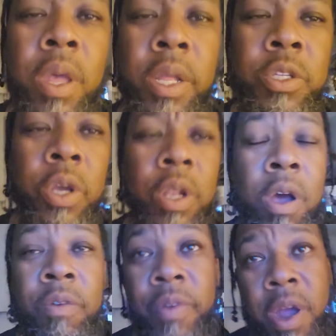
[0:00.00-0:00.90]
I took it
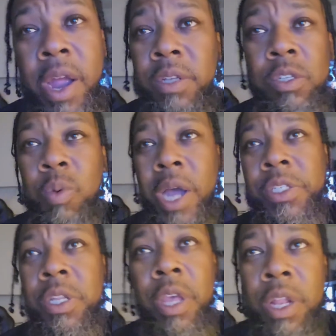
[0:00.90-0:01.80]
off. Alright, I just
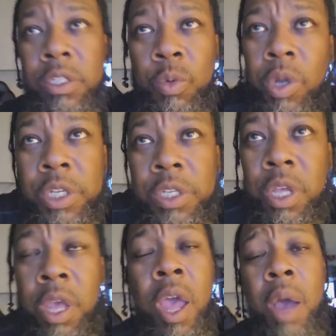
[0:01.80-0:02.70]
watched it again. I just wanted to
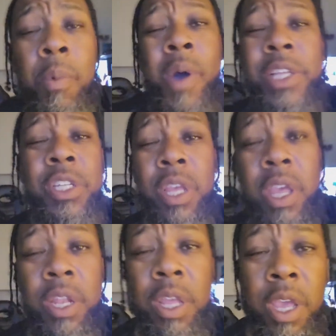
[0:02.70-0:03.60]
see. I'm gonna watch it
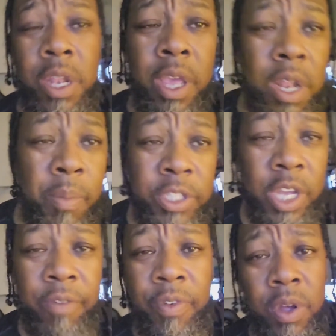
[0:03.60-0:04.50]
again and again and again. I'm gonna
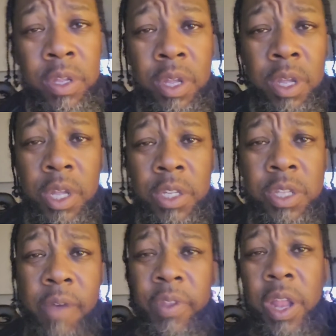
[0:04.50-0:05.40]
check for
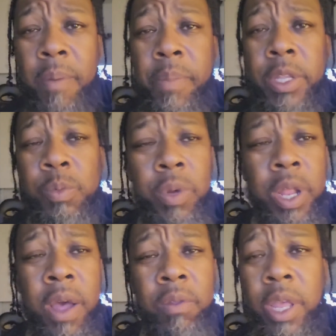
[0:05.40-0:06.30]
stuff that I missed, but
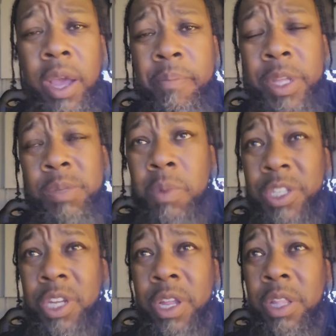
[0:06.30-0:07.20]
I don't think I missed
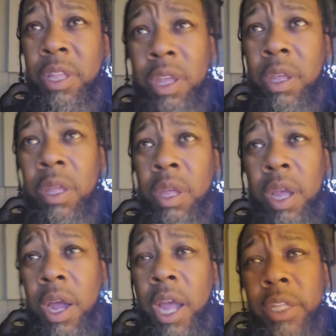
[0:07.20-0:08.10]
much of anything.
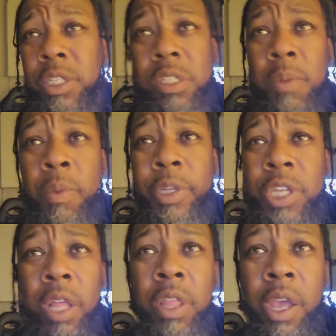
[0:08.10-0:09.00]
Alright, just tell me what
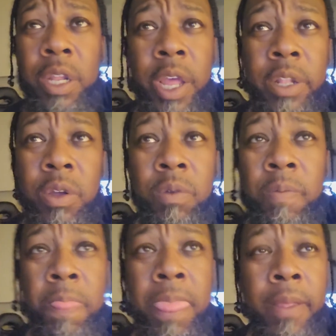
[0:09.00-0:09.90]
y'all think of that, though.
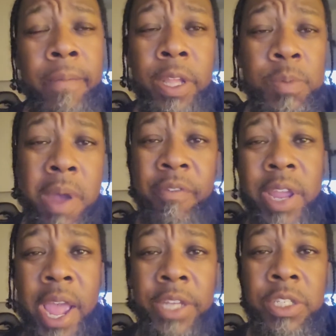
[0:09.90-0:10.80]
That's my
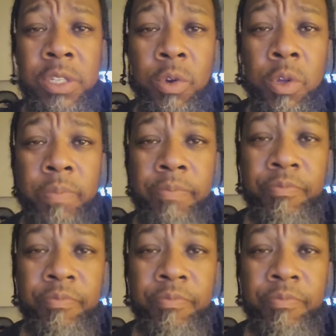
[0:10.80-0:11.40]
reaction to it.